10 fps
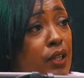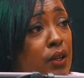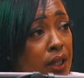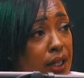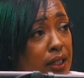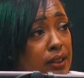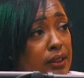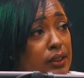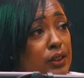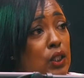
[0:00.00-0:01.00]
Okay.
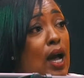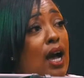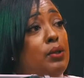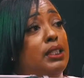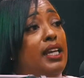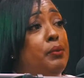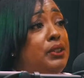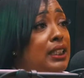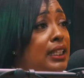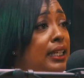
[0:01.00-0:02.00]
So I was
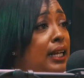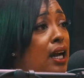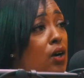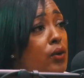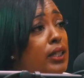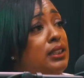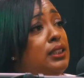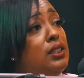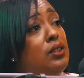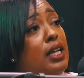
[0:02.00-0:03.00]
able to get out and
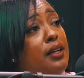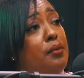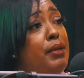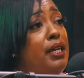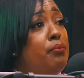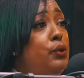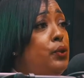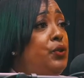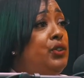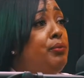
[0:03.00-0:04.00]
still kind of make
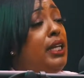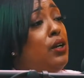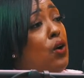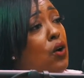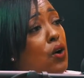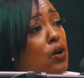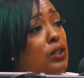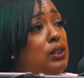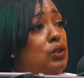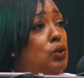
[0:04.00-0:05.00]
moves, make
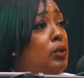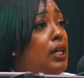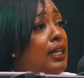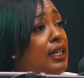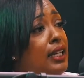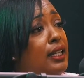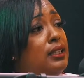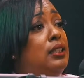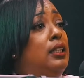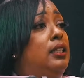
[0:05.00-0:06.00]
calls, and do what I
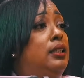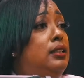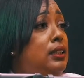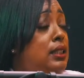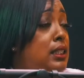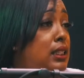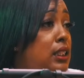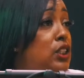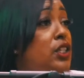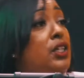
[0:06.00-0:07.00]
can to
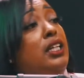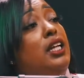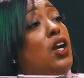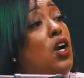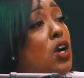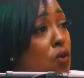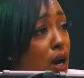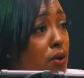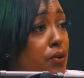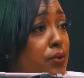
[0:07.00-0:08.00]
assist her to get her
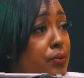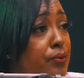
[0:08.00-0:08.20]
out.